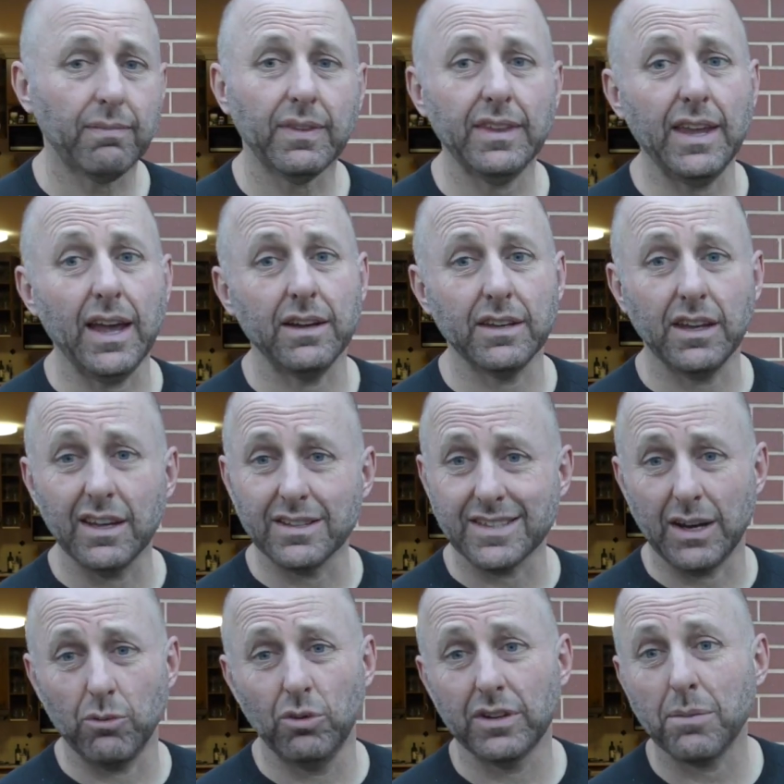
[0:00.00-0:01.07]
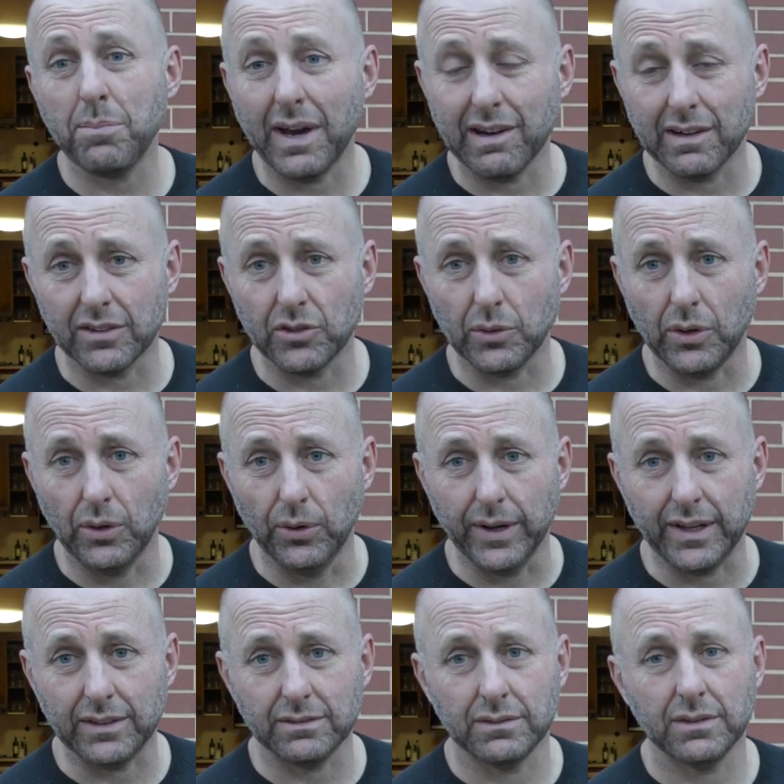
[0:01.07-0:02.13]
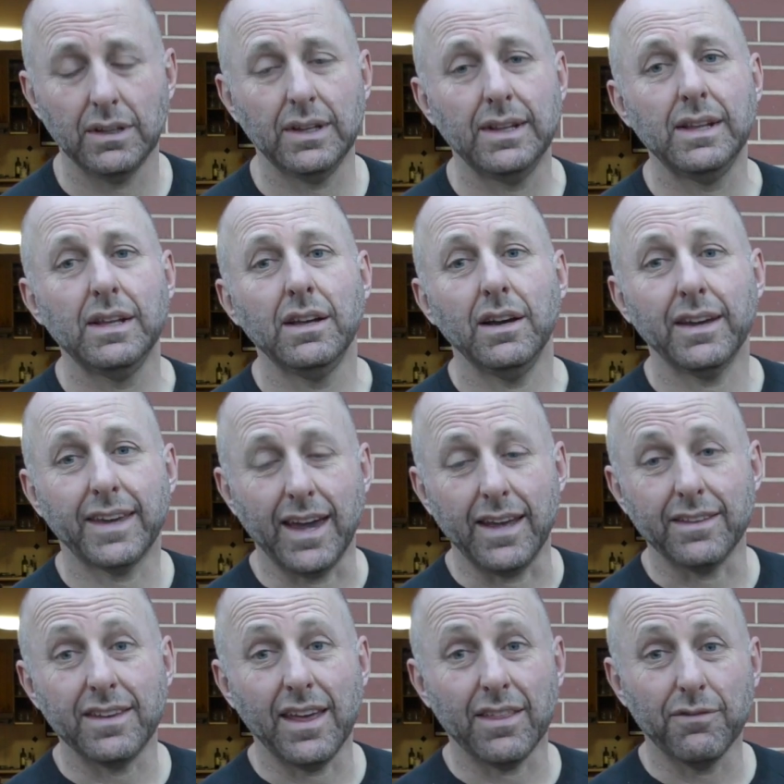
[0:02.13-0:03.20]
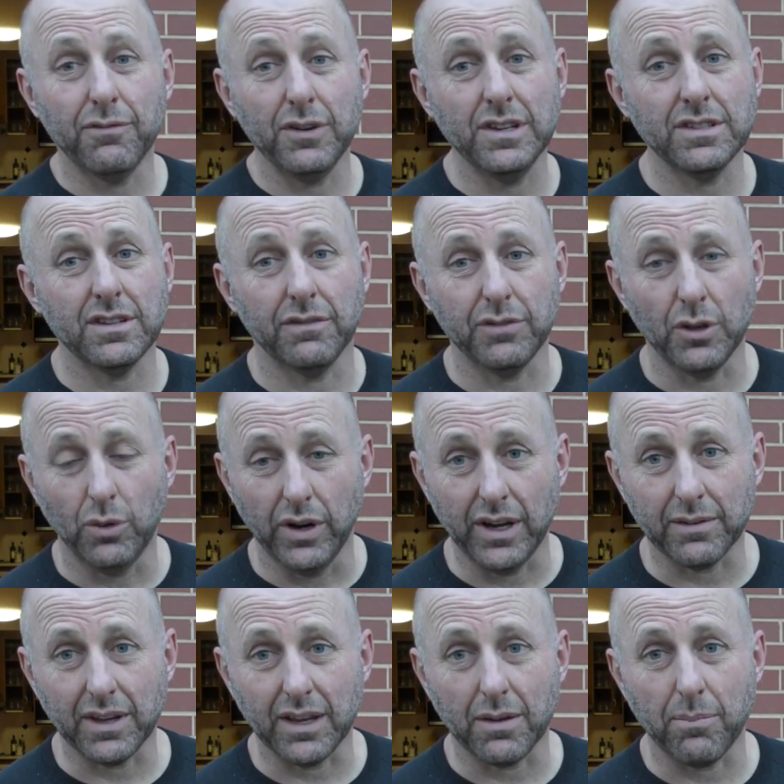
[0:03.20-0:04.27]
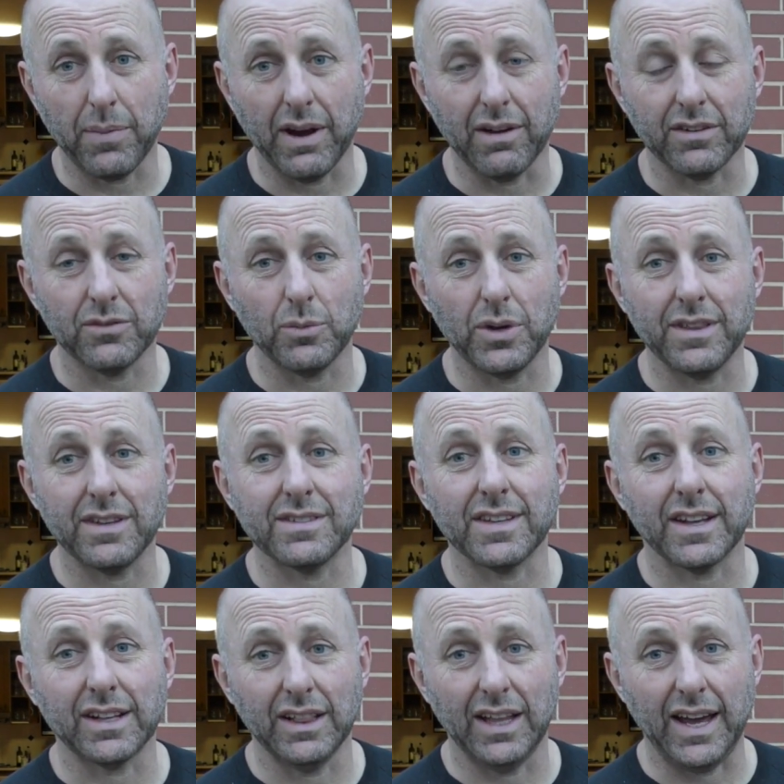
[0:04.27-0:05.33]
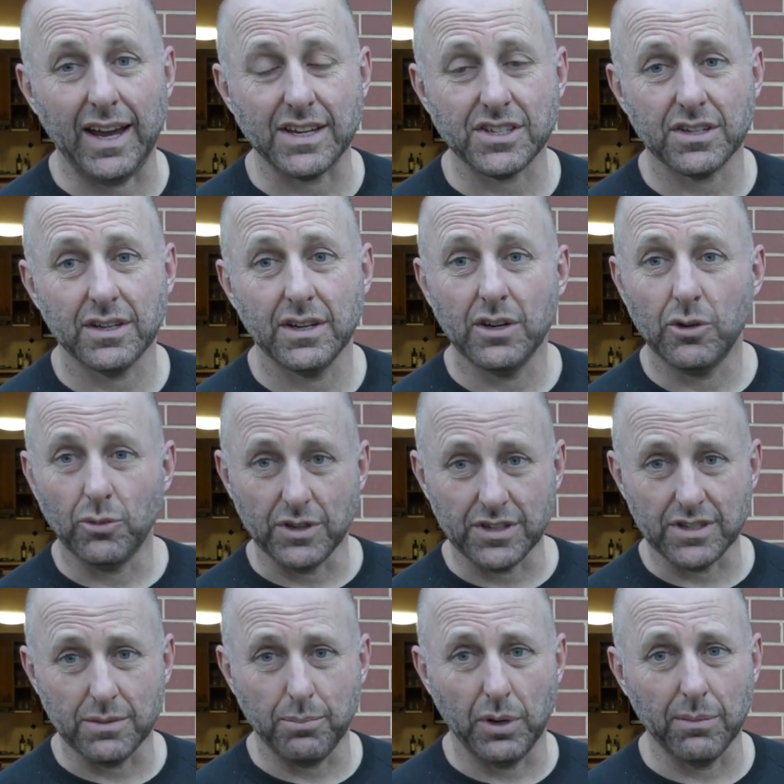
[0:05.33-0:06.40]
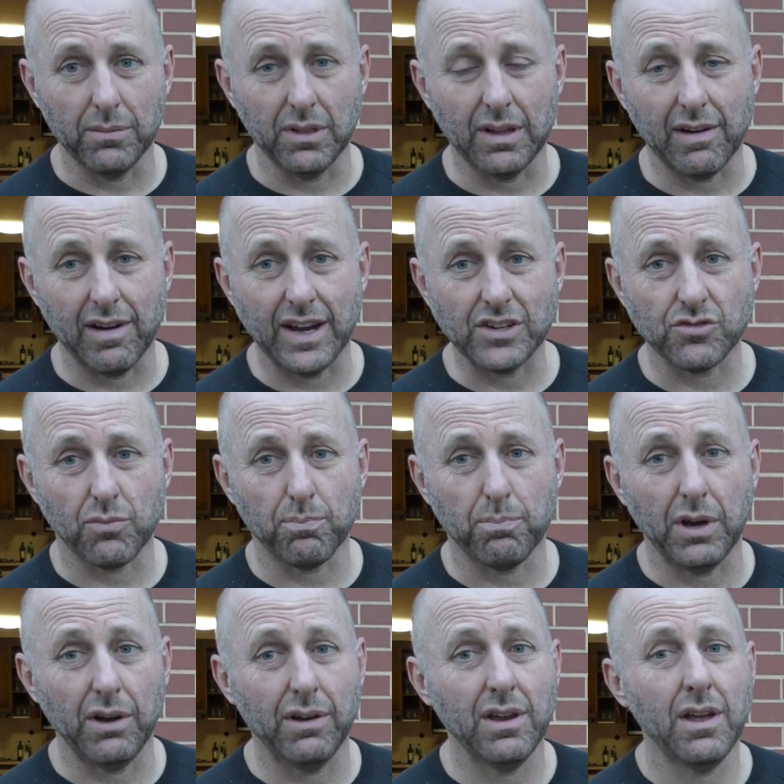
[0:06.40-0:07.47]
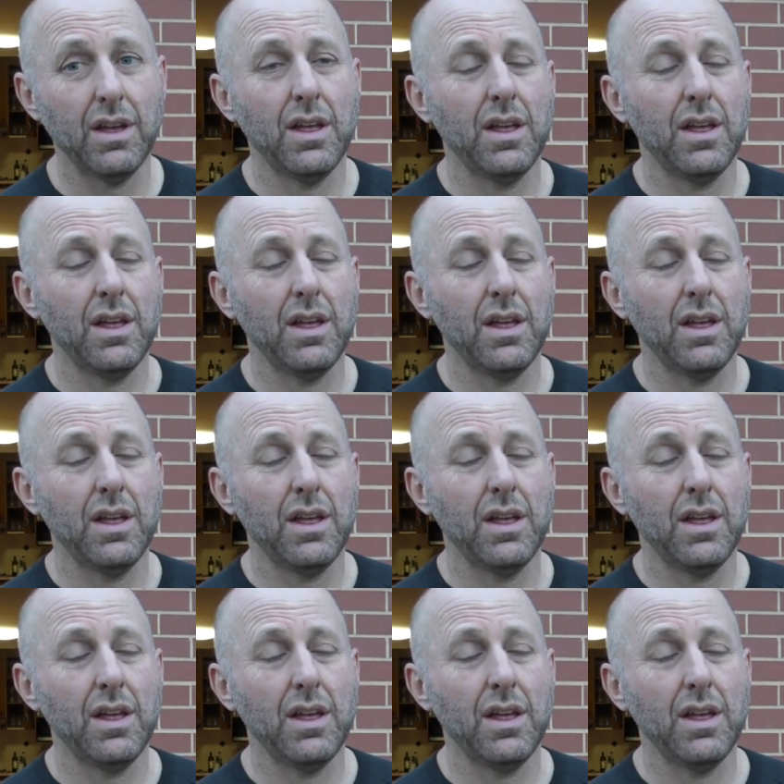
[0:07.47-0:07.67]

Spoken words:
Now you're going to say, well, compare it to a Hoyt. Okay, now the first off the Hoyt I'm going to compare it with is the Clash, which is the bottom of the range bow.